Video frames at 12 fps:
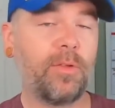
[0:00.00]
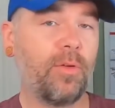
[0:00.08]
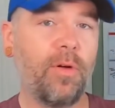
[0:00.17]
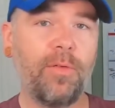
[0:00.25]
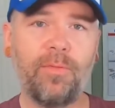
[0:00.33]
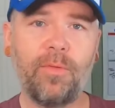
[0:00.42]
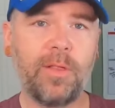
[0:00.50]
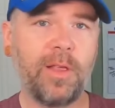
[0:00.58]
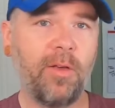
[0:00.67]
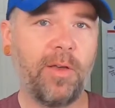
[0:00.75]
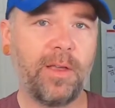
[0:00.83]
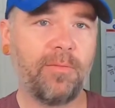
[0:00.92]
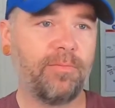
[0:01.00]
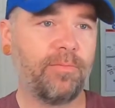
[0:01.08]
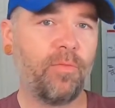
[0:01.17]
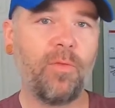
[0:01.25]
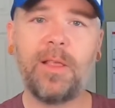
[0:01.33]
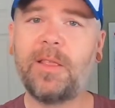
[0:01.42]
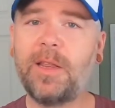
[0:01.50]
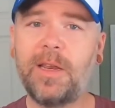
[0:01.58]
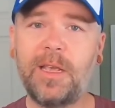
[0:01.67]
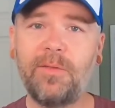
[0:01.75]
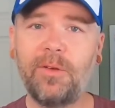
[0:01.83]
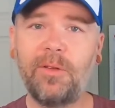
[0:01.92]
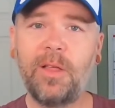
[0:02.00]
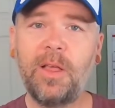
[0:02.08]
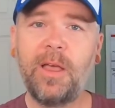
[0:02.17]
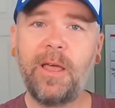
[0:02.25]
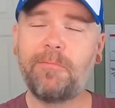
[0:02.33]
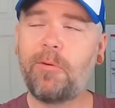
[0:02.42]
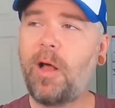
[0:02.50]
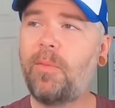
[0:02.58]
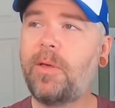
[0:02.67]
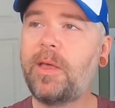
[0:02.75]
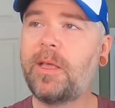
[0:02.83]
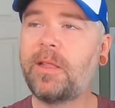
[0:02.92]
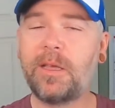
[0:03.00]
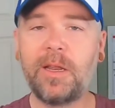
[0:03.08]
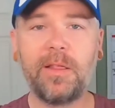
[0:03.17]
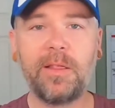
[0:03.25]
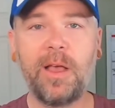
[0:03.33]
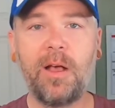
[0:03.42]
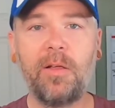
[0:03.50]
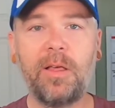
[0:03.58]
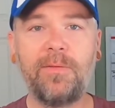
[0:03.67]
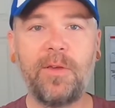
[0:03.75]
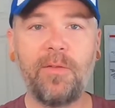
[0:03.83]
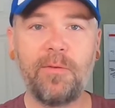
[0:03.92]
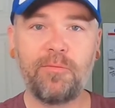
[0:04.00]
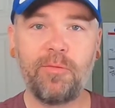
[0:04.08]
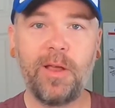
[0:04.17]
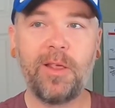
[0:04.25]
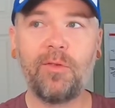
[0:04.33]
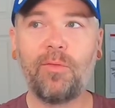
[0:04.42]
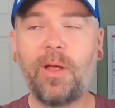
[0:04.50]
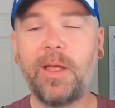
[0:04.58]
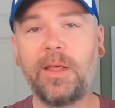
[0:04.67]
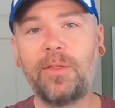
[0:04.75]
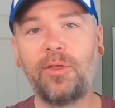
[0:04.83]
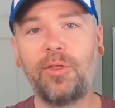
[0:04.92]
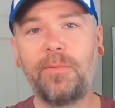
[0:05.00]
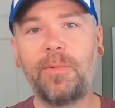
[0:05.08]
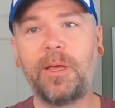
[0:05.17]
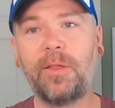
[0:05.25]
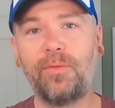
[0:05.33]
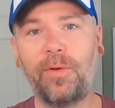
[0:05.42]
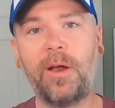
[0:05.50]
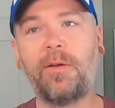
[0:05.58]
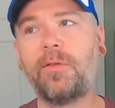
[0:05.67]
So if we're selling Resident Evil, it probably is going to sell if you have it priced right and the shipping is fair.